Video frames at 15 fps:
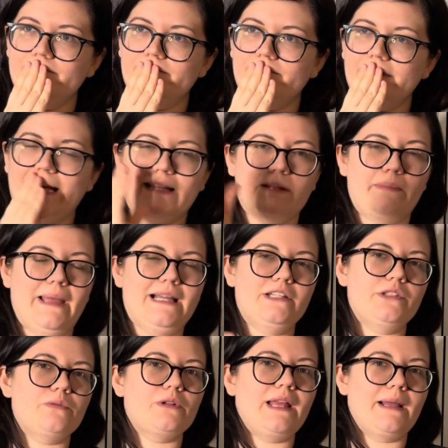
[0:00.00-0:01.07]
like the
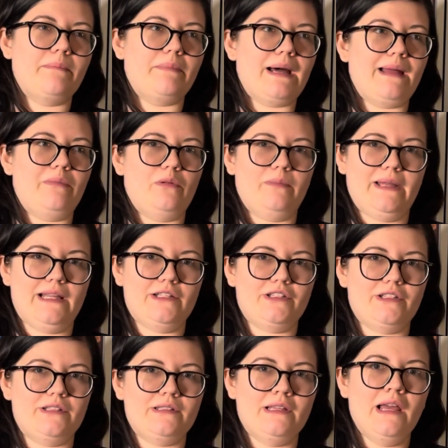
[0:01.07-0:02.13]
pages were like Bible
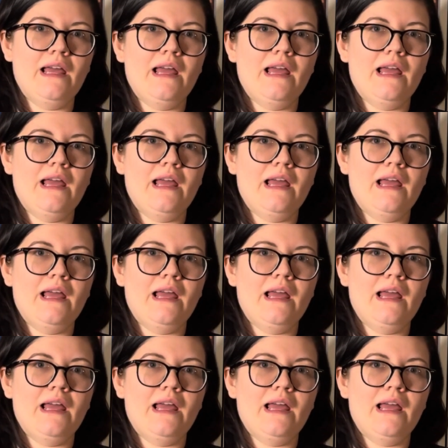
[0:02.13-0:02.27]
pages,